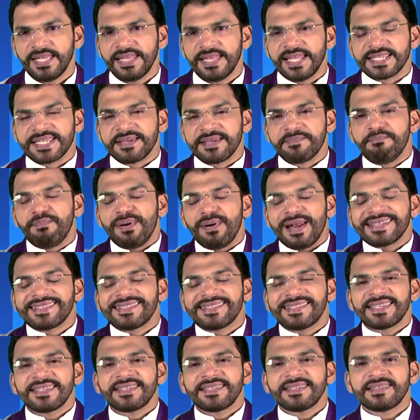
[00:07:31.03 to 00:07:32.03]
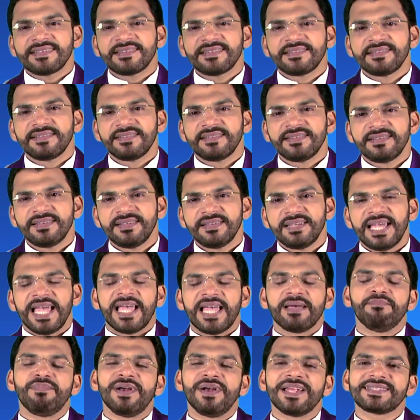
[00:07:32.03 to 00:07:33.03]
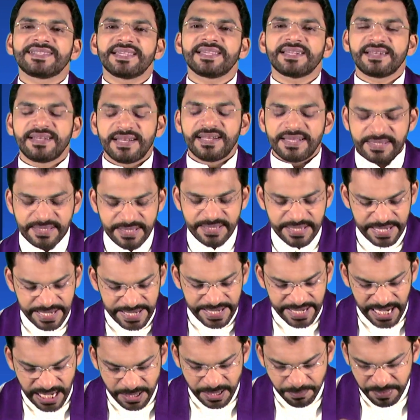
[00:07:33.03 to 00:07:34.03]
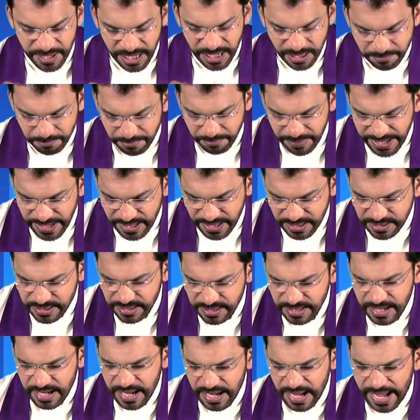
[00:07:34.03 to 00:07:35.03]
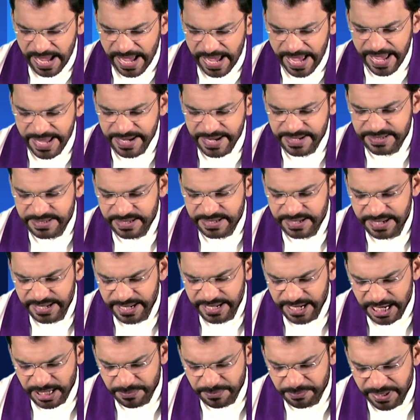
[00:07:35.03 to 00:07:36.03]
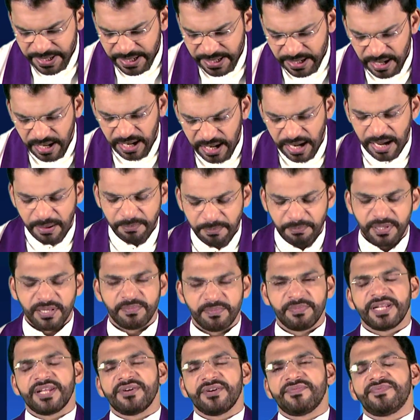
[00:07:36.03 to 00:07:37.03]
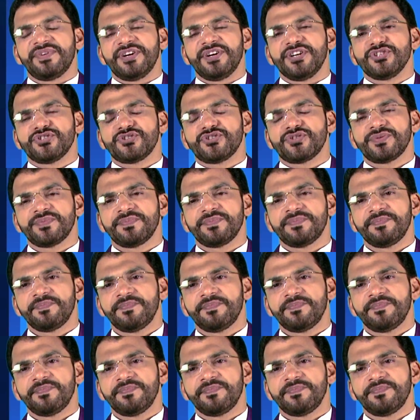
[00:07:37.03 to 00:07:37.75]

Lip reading: There's a blessing, a blessedness in being meek and in being humble, my dear friends.